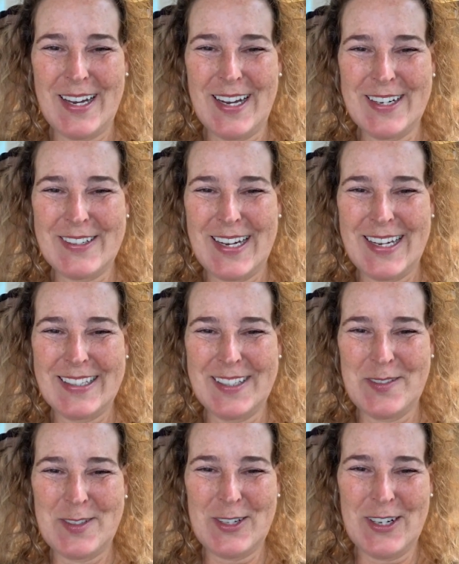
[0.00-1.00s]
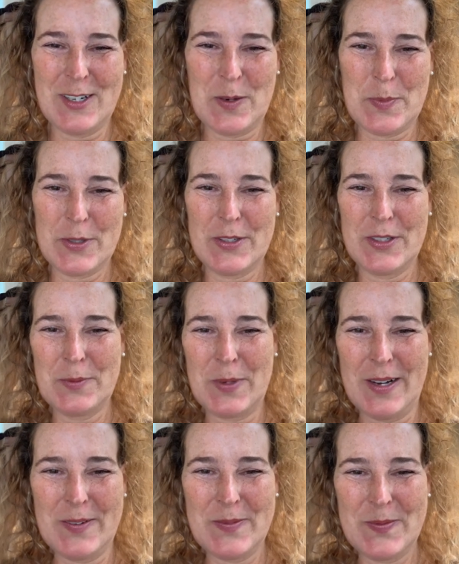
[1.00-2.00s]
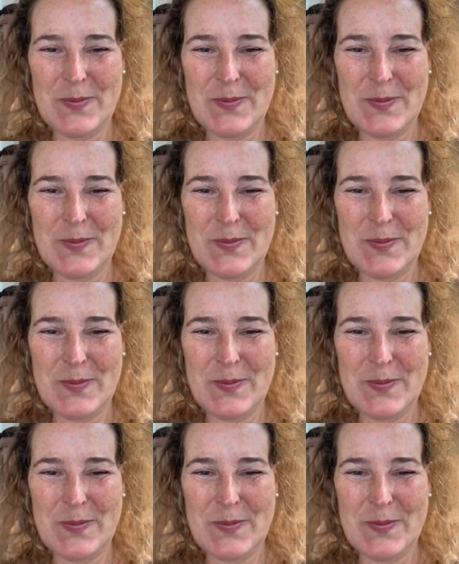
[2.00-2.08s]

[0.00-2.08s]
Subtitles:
All right. Love you all. Hope you're doing well.